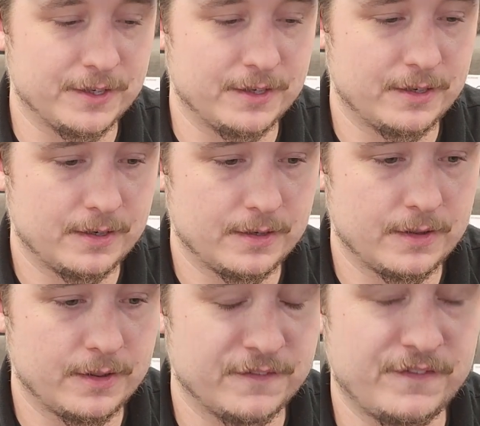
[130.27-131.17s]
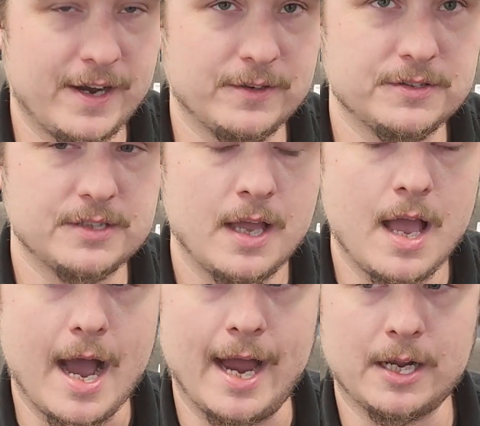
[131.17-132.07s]
the finals.
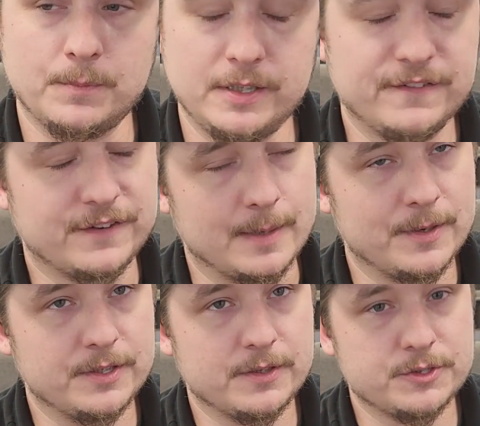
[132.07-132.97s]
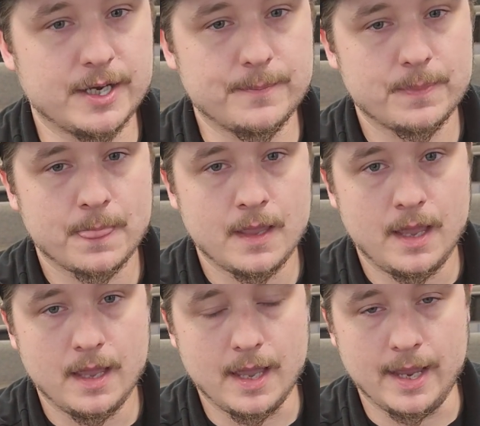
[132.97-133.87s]
I completely forgot about the other trap,
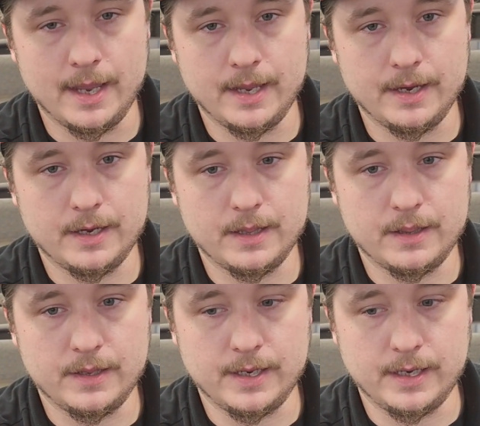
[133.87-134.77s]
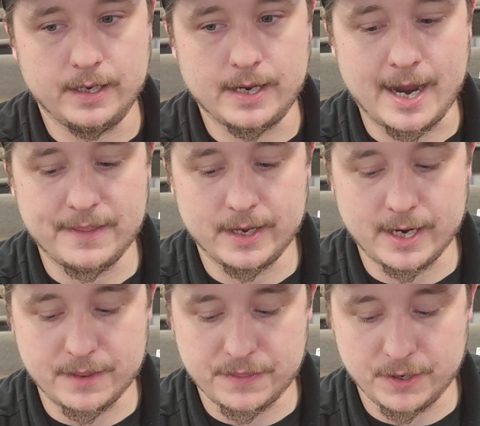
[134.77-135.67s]
and the guy that
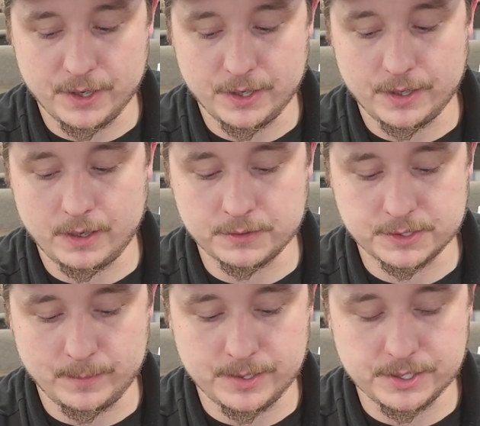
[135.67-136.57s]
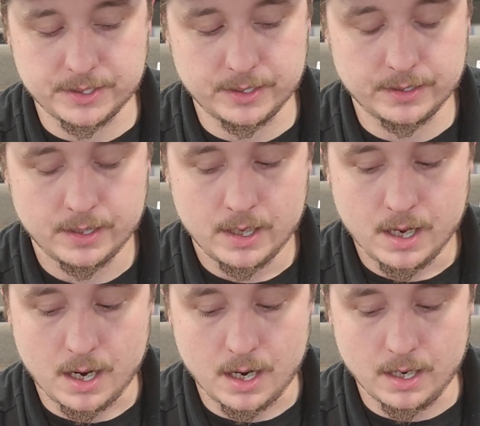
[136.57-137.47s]
got 3rd also mentioned it.
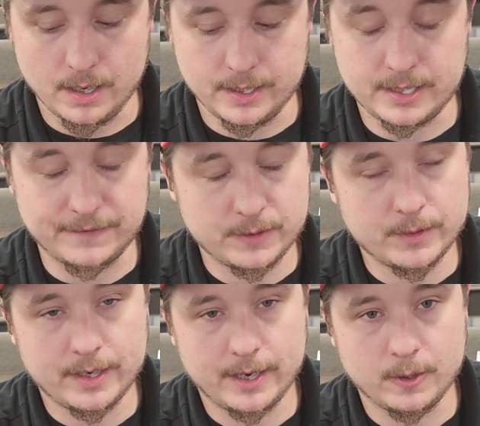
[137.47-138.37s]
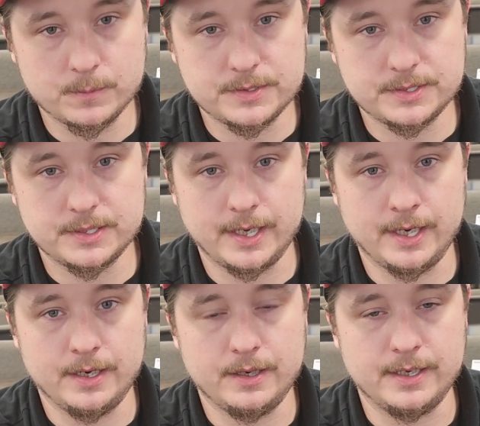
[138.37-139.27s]
It definitely would have helped
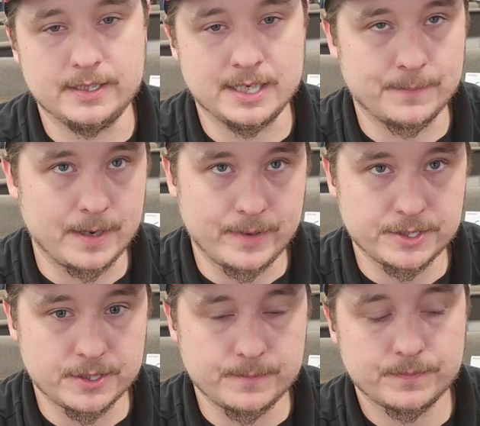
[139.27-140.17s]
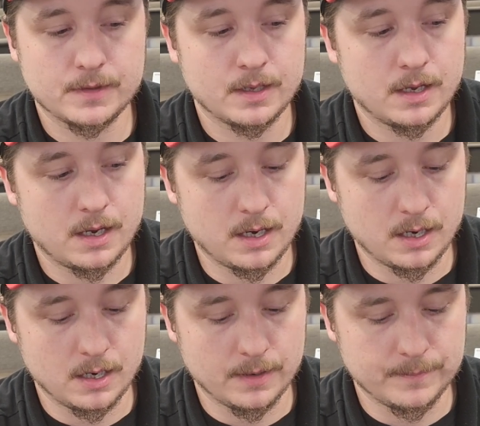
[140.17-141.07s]
in the Tempai matchup,
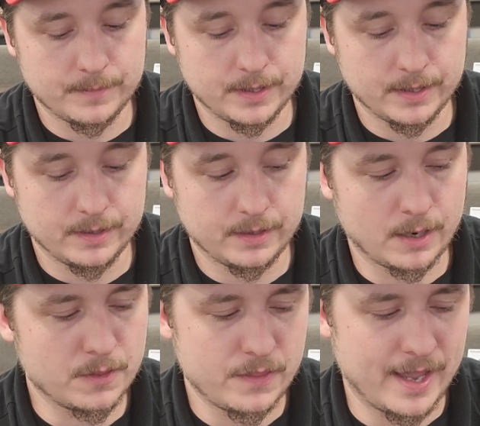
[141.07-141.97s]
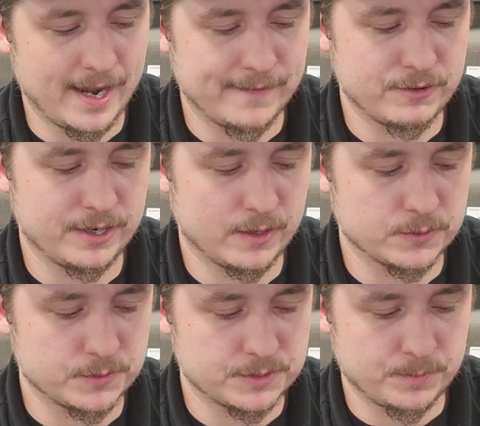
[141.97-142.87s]
but other than that, everything
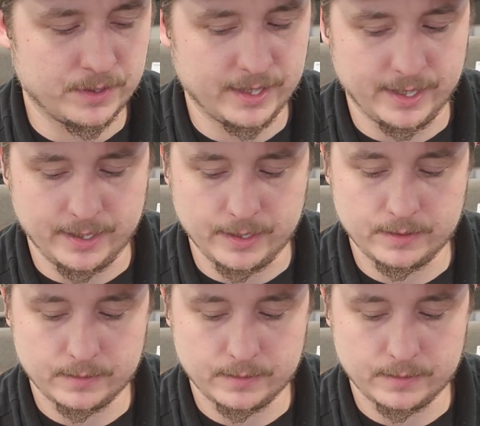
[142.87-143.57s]
else was pretty